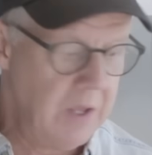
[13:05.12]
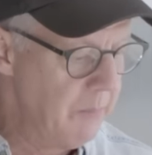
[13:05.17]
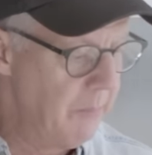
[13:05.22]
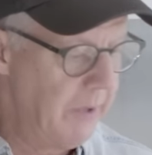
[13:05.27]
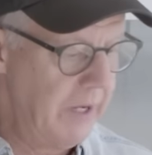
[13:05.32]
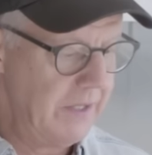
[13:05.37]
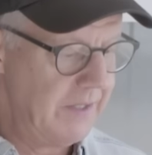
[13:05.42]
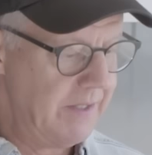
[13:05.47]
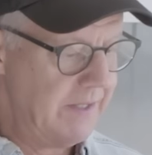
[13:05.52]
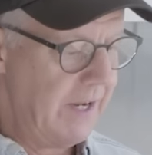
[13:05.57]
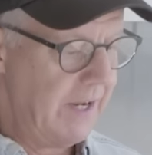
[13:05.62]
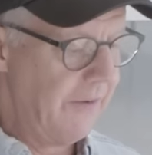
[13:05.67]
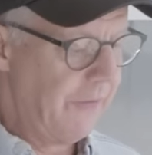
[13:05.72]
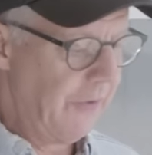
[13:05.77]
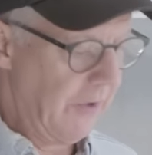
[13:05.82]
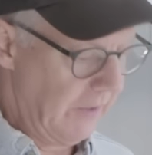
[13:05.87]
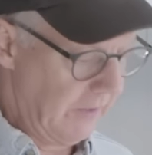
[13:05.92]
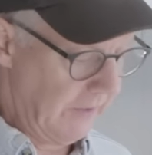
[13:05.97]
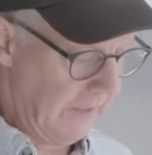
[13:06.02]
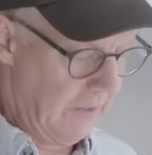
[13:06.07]
But it
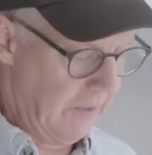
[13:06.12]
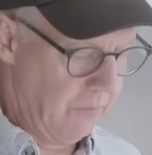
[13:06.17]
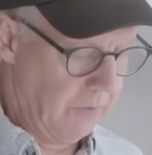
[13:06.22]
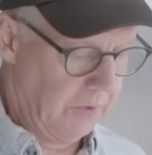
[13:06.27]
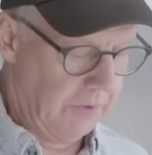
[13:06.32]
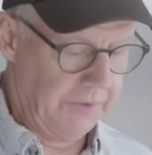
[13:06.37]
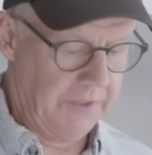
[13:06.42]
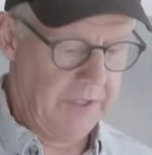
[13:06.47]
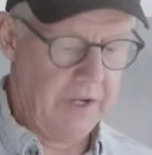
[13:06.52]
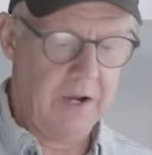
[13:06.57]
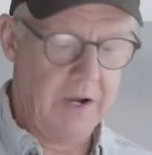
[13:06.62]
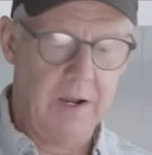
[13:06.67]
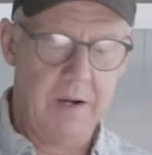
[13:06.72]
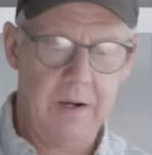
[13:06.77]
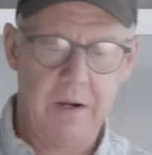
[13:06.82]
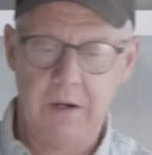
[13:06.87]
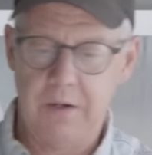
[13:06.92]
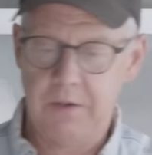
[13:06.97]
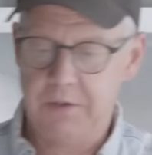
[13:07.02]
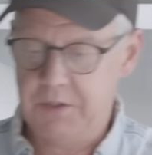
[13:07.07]
definitely will
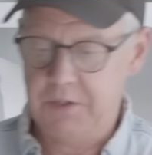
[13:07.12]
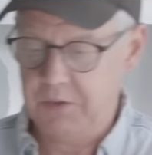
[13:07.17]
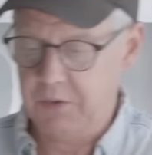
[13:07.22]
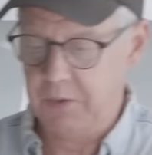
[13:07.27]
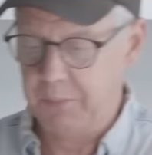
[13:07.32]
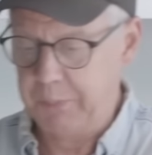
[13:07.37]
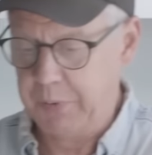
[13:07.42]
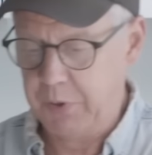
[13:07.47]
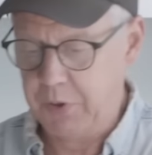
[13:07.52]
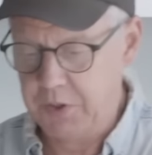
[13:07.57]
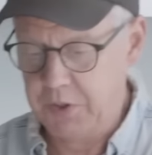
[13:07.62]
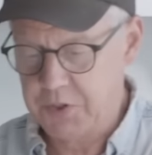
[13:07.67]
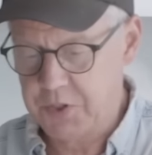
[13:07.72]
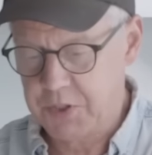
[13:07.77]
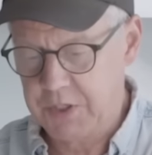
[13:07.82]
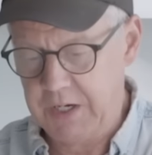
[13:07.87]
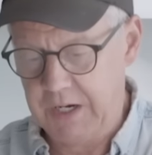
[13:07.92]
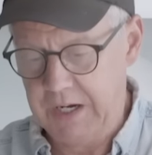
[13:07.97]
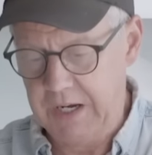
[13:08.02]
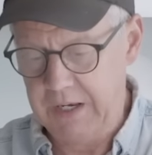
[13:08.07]
not do a push
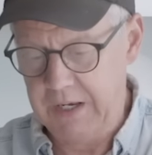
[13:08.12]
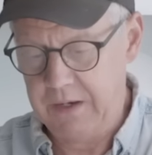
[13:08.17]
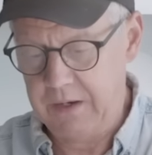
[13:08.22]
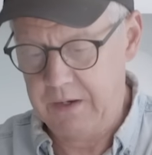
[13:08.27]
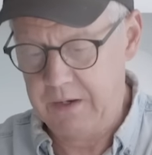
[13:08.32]
cut